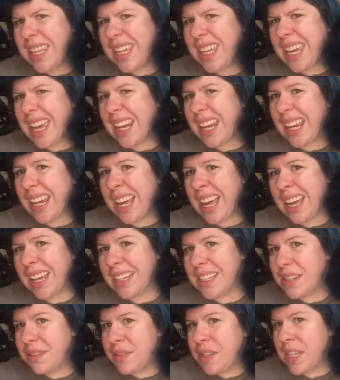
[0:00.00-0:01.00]
get it
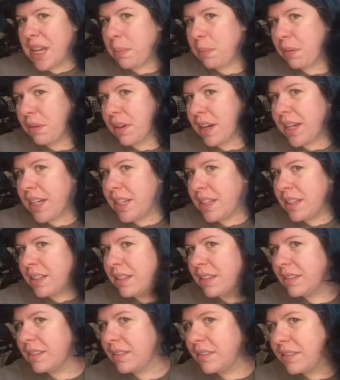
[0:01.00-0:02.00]
kind of separated.
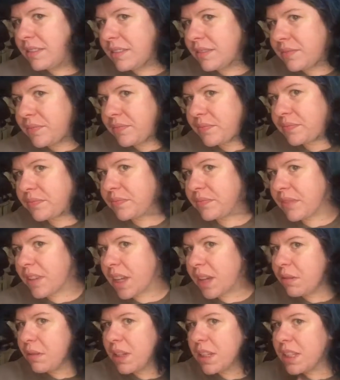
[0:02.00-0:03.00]

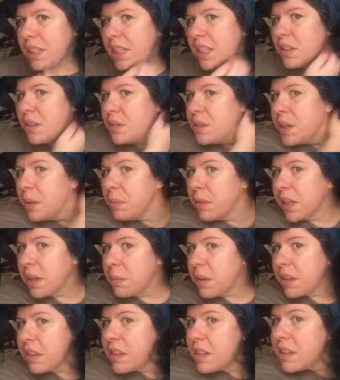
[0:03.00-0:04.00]
I really need to do something
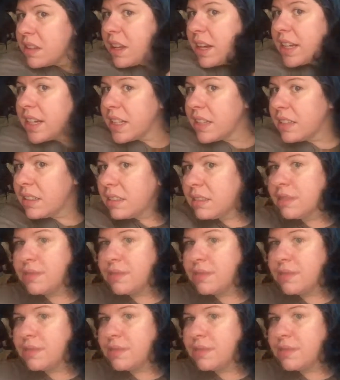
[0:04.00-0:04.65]
about this lighting.